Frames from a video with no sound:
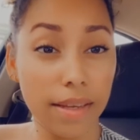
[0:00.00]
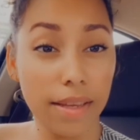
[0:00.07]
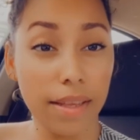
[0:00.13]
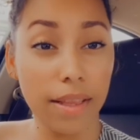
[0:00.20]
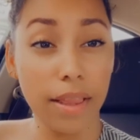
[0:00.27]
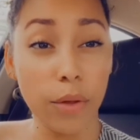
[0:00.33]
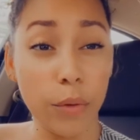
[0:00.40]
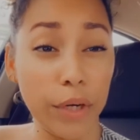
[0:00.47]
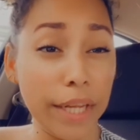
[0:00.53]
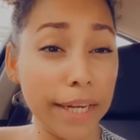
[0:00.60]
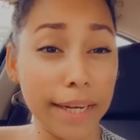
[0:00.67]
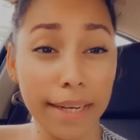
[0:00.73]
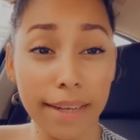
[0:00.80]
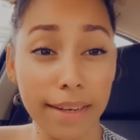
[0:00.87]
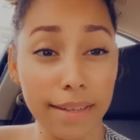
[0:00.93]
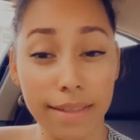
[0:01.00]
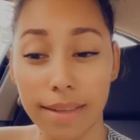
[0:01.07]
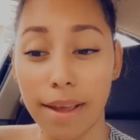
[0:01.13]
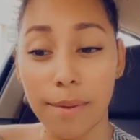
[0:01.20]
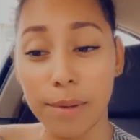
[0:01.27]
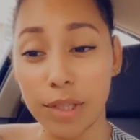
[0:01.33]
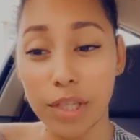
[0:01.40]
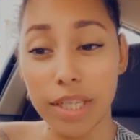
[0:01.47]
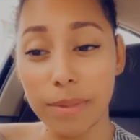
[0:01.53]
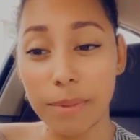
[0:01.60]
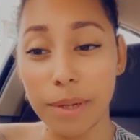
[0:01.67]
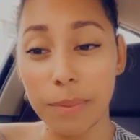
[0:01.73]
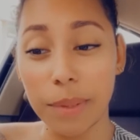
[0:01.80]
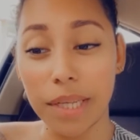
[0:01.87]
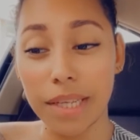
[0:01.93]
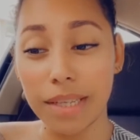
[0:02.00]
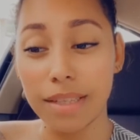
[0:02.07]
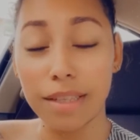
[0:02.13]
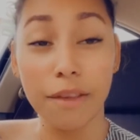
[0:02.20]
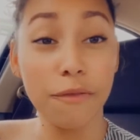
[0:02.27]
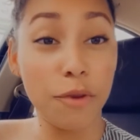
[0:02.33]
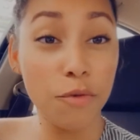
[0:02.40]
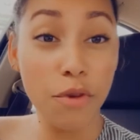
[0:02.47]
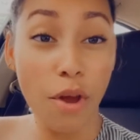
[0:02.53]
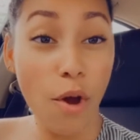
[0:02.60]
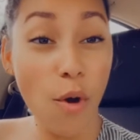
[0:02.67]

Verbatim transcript: we're not going to get into how much I spent because if you know,